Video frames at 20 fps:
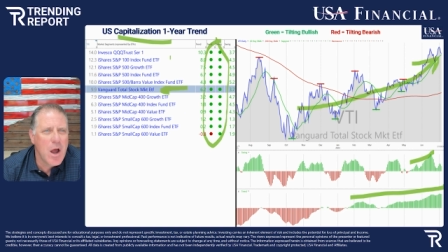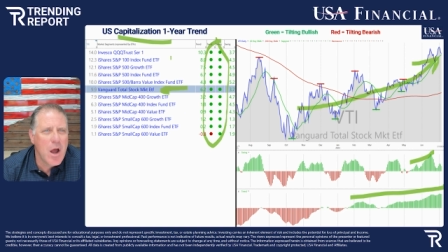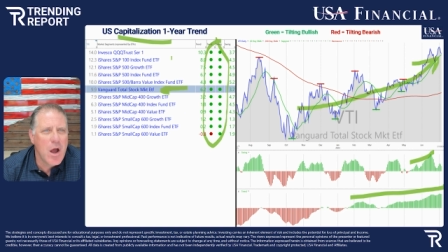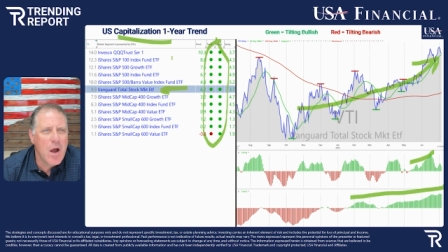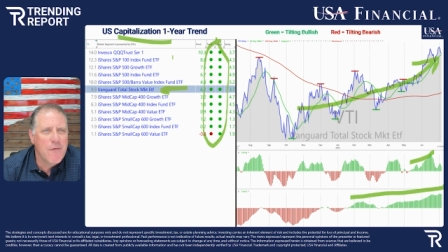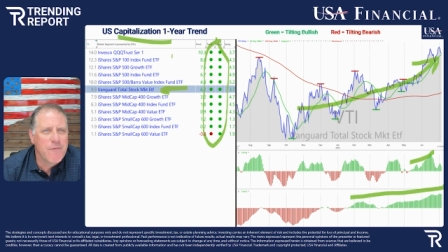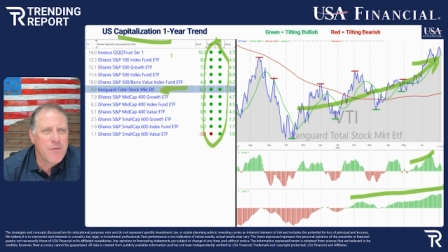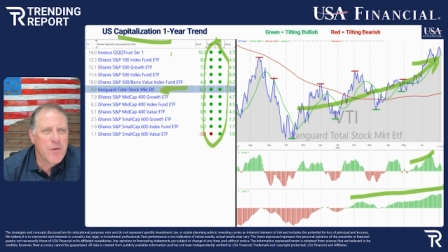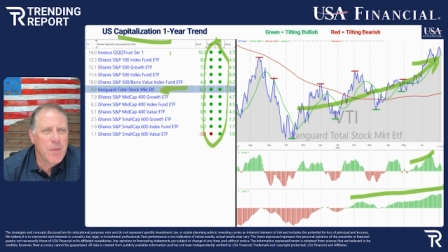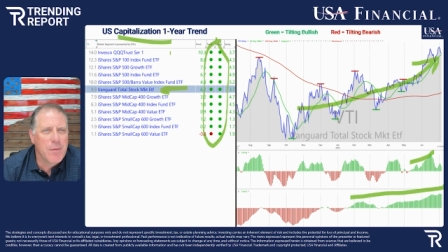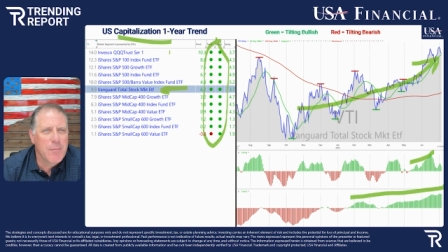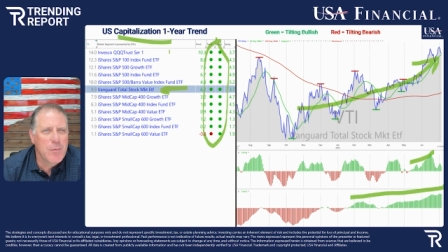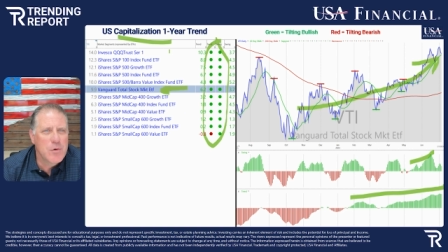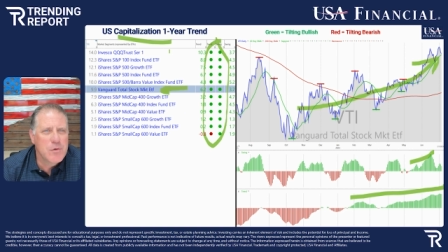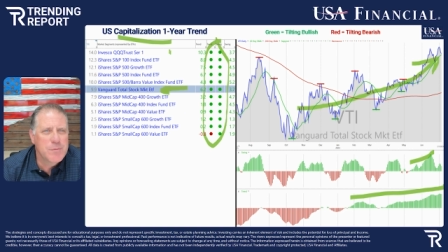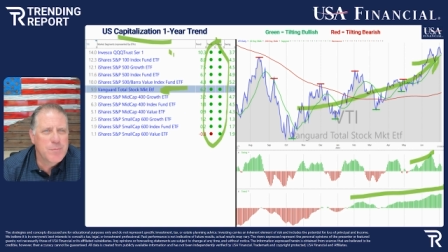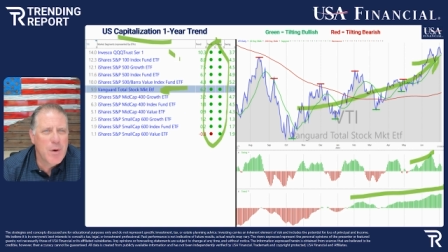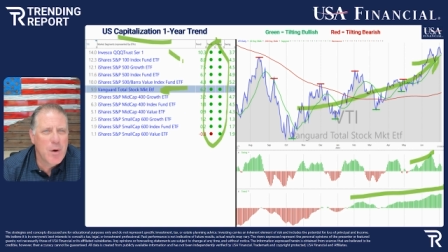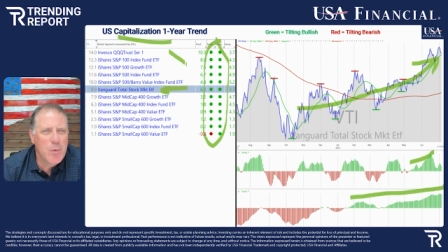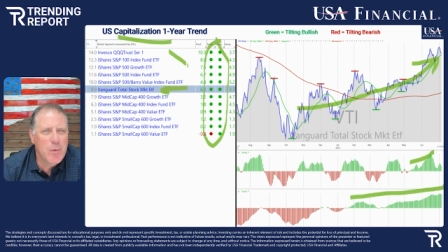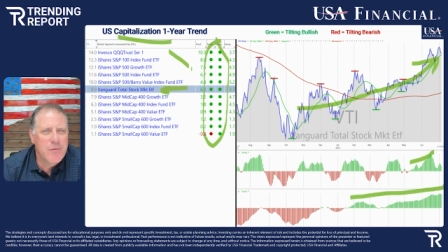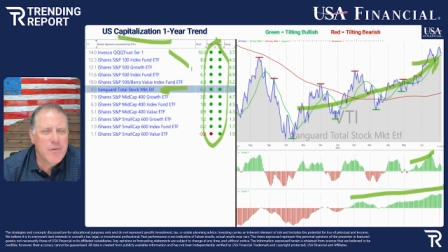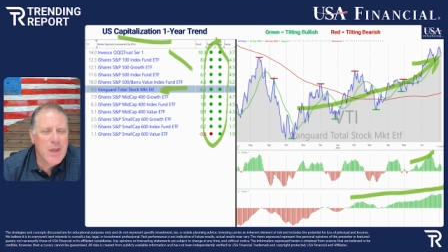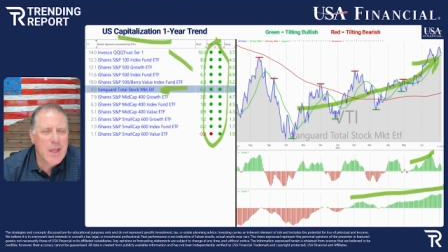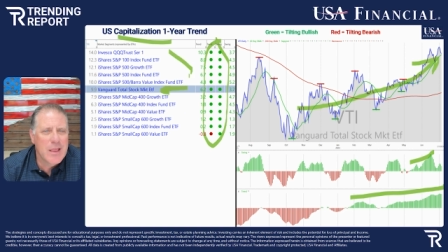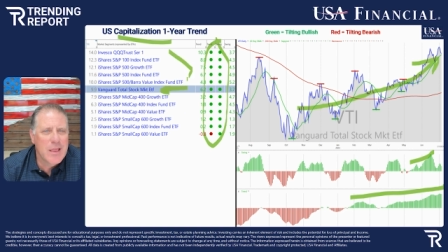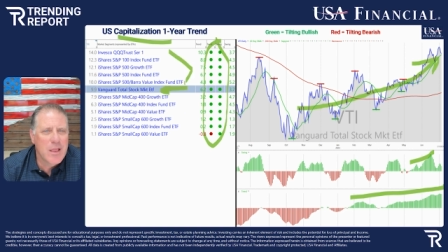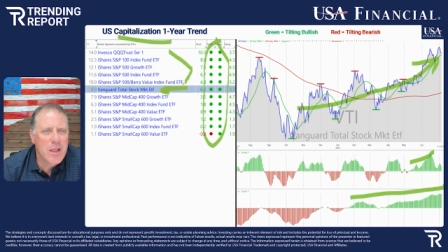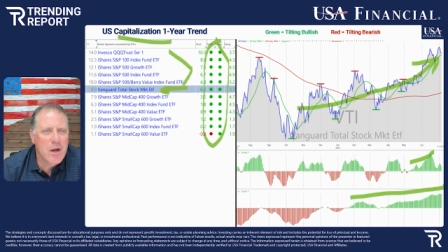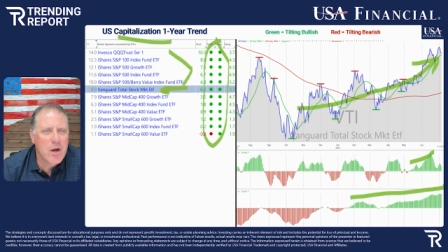For the most part, we've
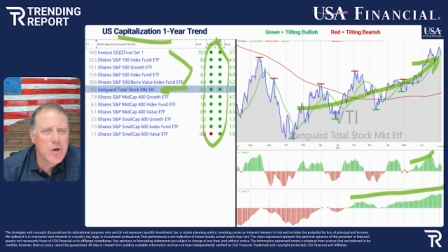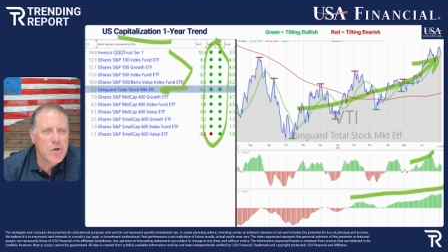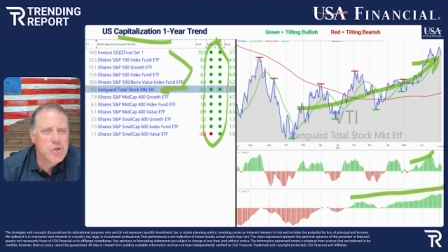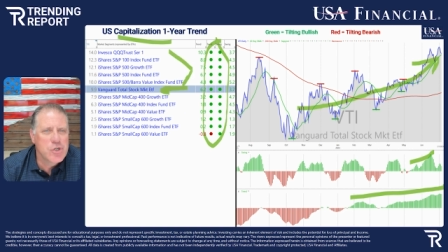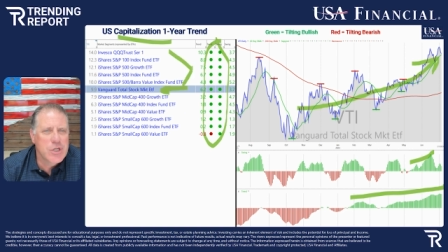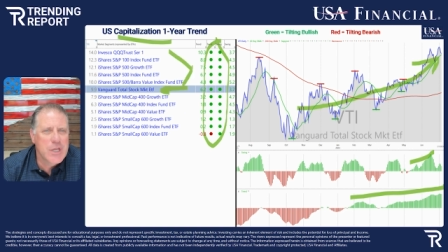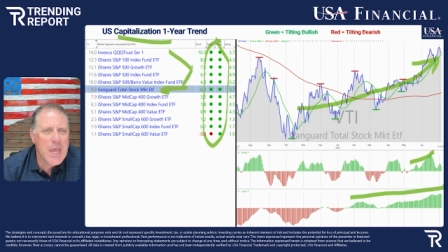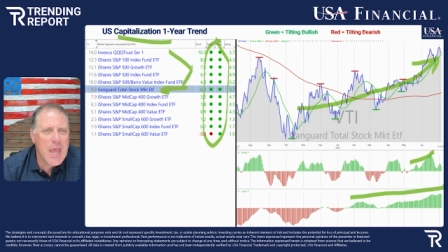got large